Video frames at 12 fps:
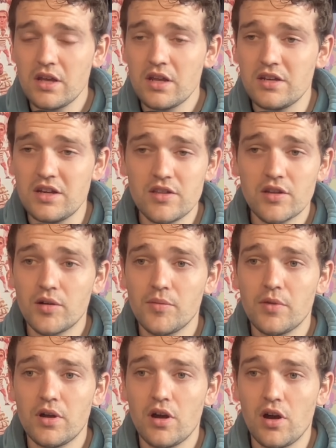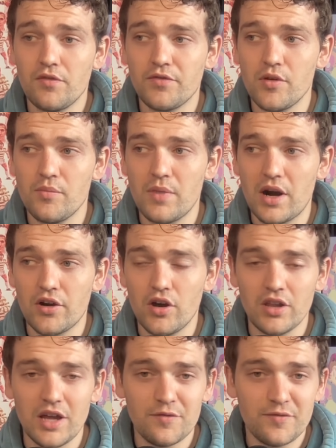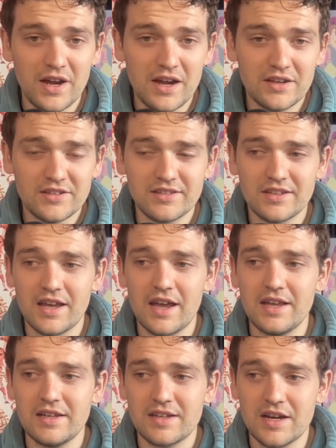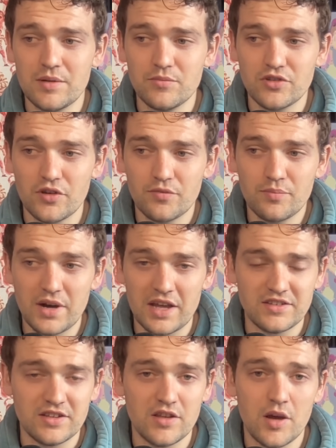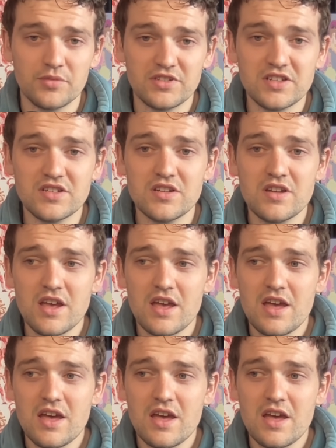Neither of them are all that fast in terms of pressing the opposition.